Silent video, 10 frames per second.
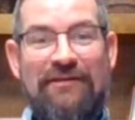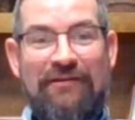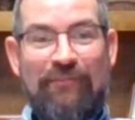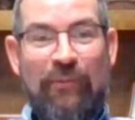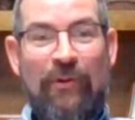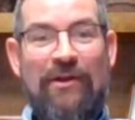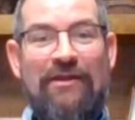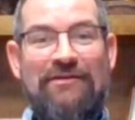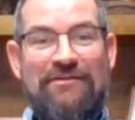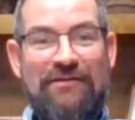
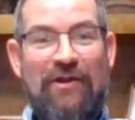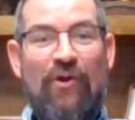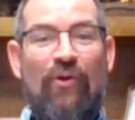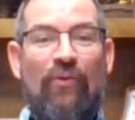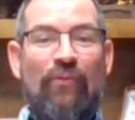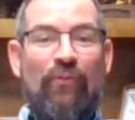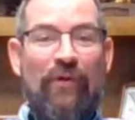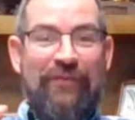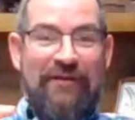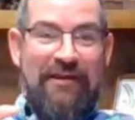important to know
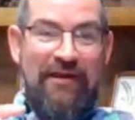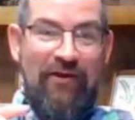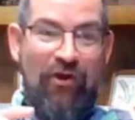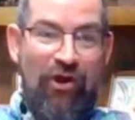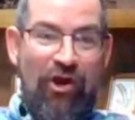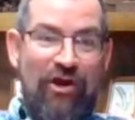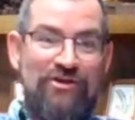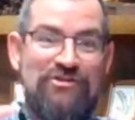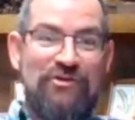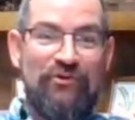what the data are
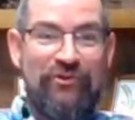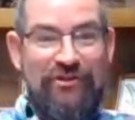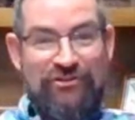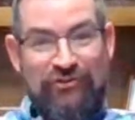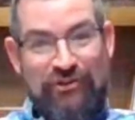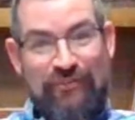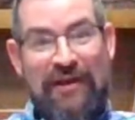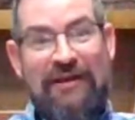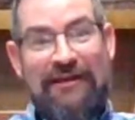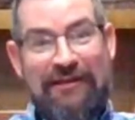so that you can
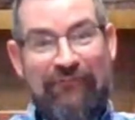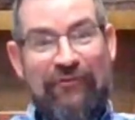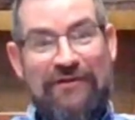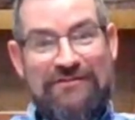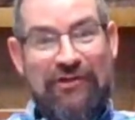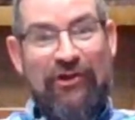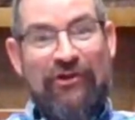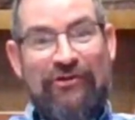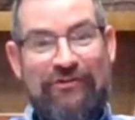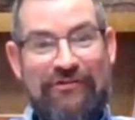make an inference
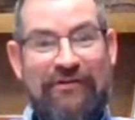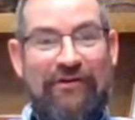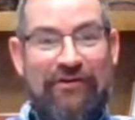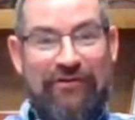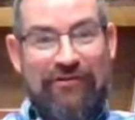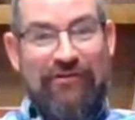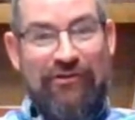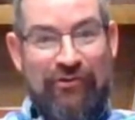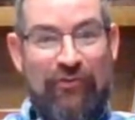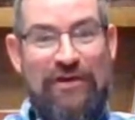on the
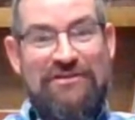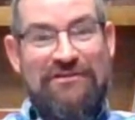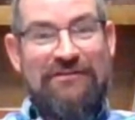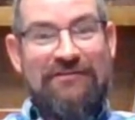equation,